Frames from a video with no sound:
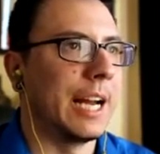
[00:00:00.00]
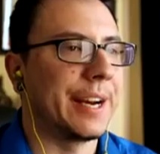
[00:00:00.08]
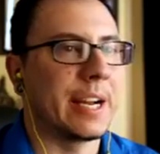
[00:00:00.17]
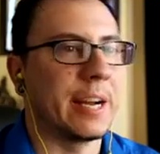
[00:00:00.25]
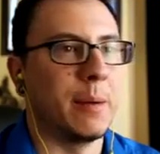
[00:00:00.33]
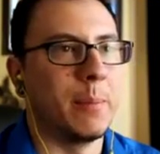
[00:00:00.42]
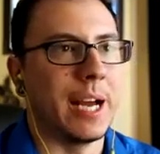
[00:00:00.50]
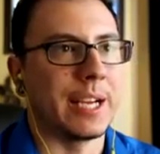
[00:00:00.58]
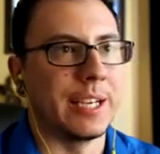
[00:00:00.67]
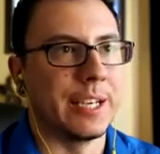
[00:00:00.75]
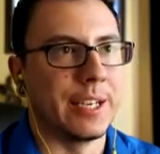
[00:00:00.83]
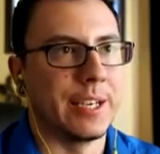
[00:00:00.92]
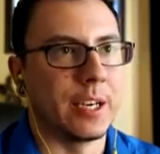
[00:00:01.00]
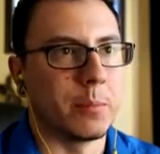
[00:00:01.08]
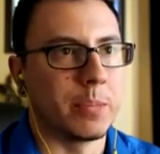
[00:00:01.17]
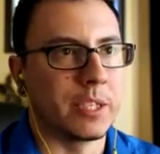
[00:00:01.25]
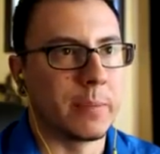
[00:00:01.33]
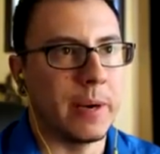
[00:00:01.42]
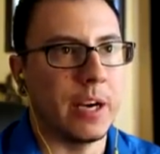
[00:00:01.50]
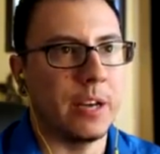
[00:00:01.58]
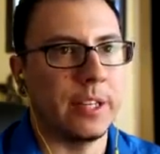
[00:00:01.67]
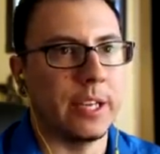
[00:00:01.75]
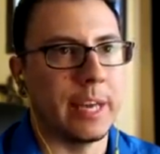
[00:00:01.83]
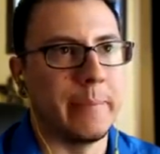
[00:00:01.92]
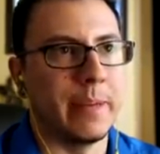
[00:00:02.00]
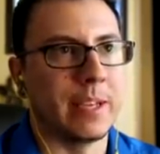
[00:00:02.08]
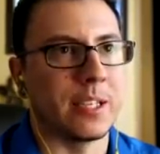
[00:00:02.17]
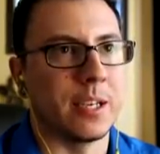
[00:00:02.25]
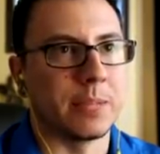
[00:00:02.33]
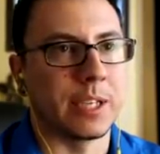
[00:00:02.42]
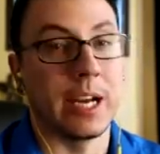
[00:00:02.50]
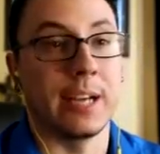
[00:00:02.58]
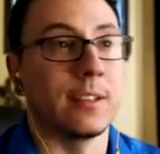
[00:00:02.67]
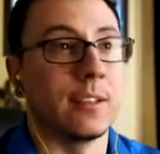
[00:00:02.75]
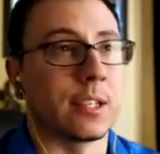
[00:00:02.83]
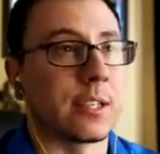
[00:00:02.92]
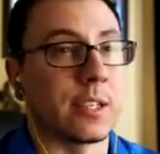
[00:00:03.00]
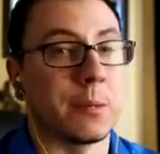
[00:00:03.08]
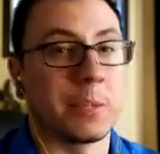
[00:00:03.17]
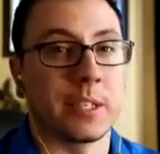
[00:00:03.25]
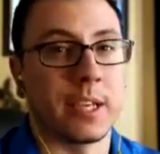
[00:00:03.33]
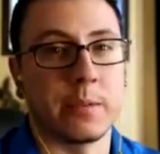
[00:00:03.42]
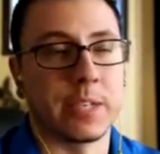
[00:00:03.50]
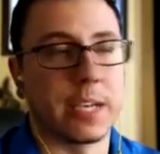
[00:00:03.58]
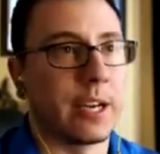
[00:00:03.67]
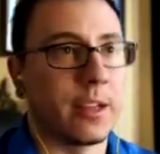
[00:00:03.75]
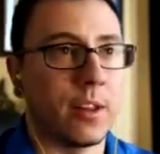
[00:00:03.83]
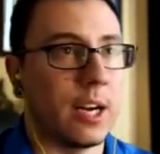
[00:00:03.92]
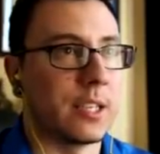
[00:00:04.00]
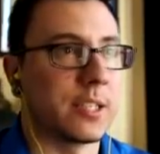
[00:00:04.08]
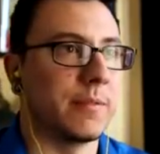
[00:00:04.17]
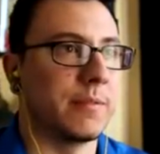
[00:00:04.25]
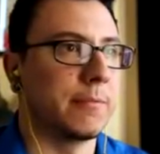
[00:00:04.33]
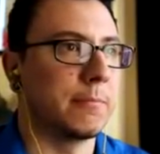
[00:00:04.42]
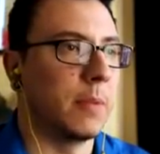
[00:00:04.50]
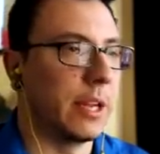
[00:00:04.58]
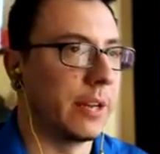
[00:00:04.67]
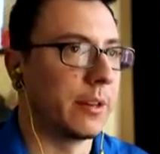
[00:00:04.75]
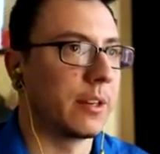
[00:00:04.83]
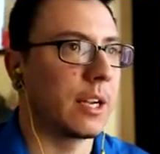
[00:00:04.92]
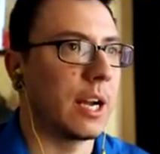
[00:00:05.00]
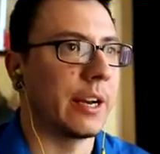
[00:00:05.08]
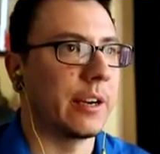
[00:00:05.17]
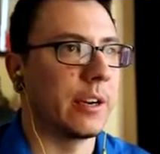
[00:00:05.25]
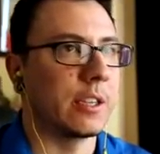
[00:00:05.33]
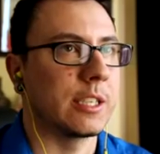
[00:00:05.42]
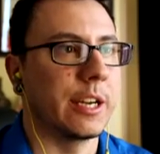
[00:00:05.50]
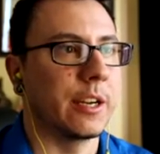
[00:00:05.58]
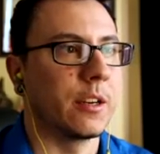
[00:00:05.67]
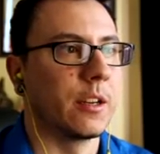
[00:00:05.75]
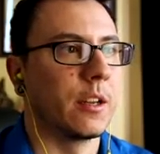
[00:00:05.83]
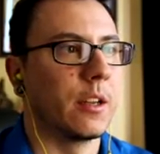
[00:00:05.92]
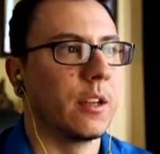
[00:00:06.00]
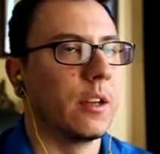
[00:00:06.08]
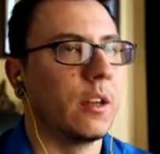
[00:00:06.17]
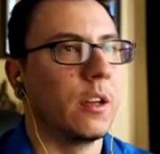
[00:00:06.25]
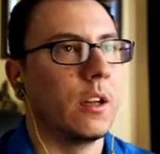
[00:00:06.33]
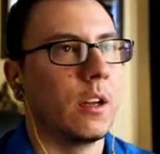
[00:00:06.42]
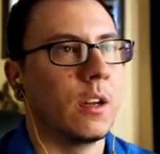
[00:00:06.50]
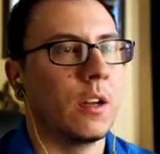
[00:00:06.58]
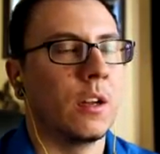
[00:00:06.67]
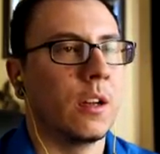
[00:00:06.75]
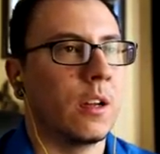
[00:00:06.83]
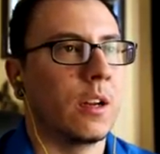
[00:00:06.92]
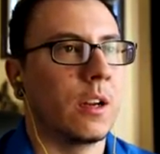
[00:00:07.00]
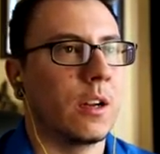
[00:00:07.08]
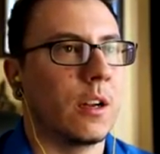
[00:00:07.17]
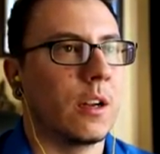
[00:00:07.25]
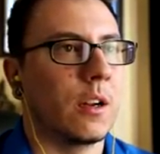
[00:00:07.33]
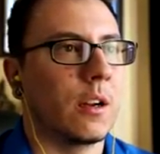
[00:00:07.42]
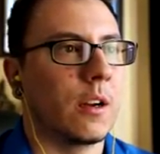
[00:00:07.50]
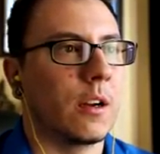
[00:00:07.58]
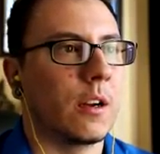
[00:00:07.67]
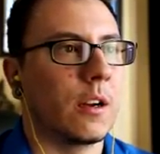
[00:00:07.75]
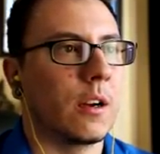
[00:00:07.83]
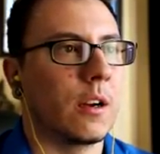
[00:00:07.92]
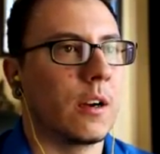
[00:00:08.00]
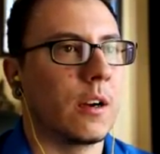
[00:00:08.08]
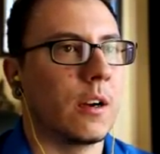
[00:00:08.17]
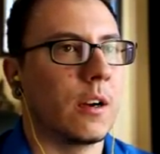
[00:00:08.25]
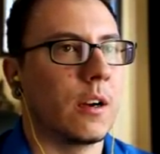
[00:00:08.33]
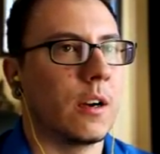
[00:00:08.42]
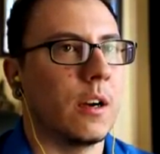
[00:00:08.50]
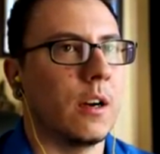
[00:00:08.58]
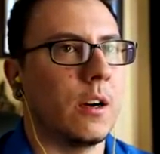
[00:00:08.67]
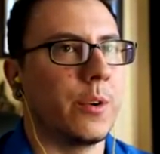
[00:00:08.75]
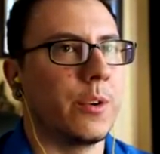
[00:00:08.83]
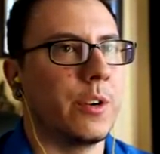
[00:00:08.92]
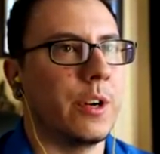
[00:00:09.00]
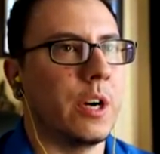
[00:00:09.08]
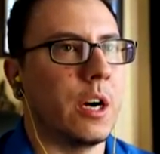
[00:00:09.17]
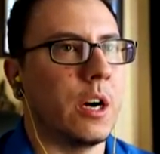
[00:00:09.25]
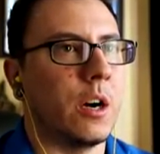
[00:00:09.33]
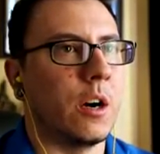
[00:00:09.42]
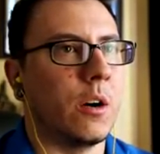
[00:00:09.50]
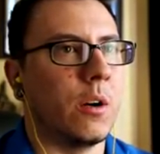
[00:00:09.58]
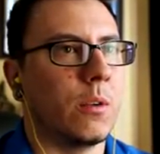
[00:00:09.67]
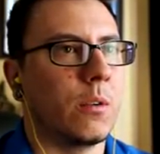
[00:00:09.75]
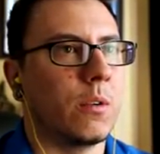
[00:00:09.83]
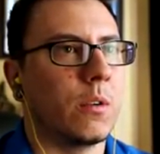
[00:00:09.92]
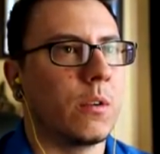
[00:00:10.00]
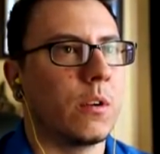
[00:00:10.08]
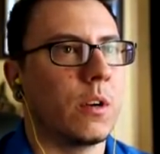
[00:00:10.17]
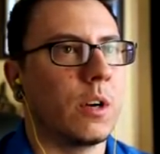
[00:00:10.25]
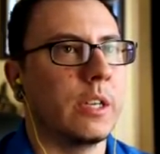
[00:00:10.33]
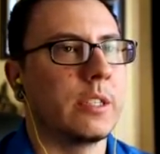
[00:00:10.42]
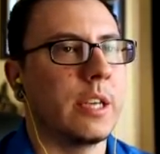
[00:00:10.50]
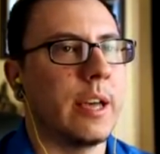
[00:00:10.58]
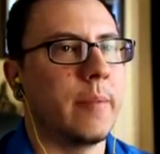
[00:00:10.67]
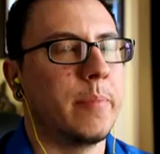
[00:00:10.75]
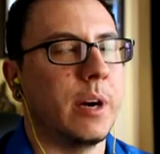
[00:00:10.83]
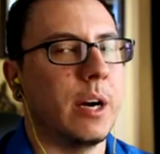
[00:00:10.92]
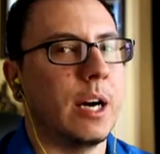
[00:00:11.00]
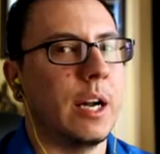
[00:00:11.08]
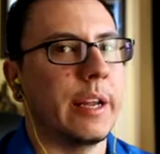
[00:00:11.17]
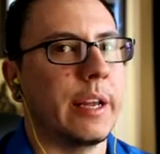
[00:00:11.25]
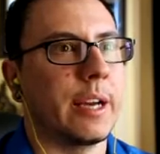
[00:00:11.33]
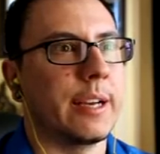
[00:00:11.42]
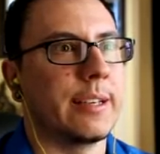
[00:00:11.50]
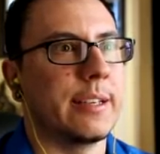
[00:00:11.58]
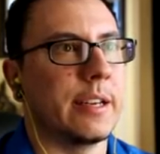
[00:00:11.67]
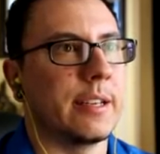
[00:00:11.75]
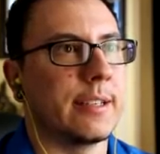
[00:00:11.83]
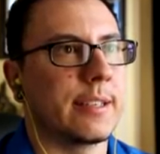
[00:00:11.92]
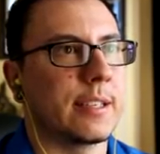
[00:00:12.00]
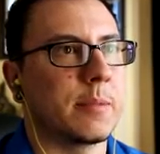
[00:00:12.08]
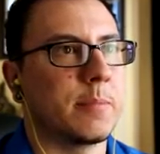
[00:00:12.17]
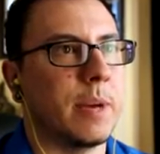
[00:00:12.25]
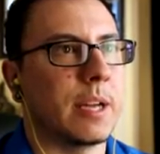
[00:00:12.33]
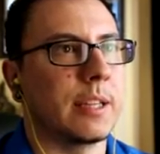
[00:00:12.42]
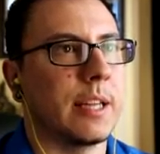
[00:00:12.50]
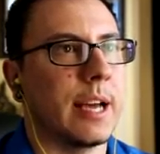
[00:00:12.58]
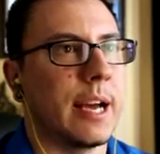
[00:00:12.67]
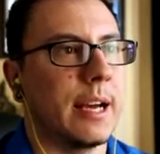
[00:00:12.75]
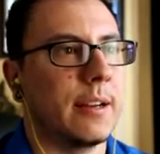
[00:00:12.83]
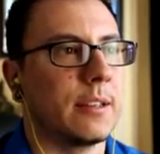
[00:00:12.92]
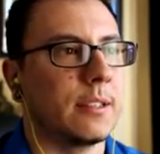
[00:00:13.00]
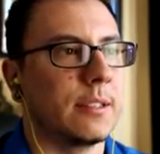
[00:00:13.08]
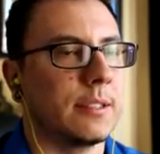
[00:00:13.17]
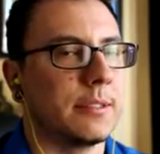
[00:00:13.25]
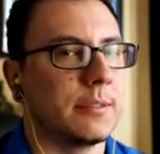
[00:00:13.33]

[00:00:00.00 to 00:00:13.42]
I had to come back in here because apparently I missed something. I had to look this up because I was getting lost and, and kind of irritated. What the hell? Oh no! A dead body! I didn't suspect that.